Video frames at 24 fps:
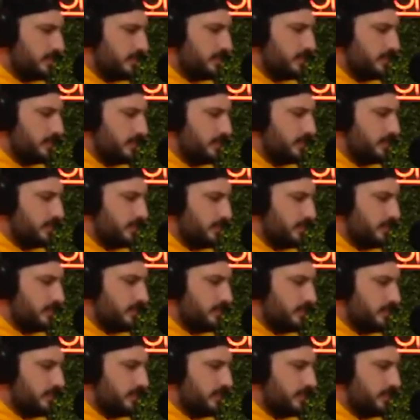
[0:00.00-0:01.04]

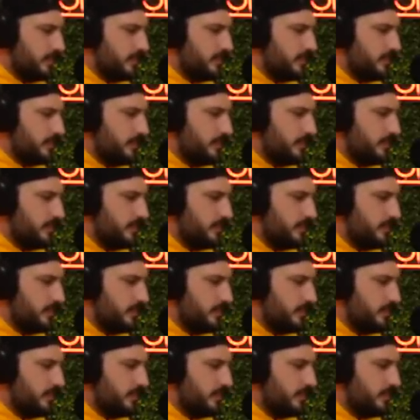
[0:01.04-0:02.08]

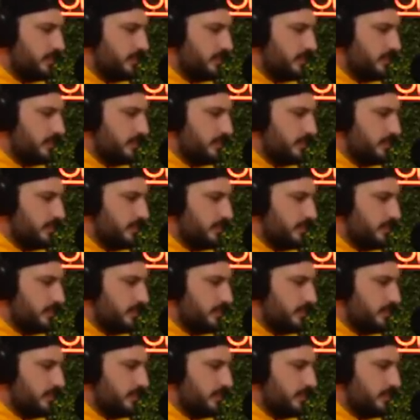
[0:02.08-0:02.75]
This person isn't speaking.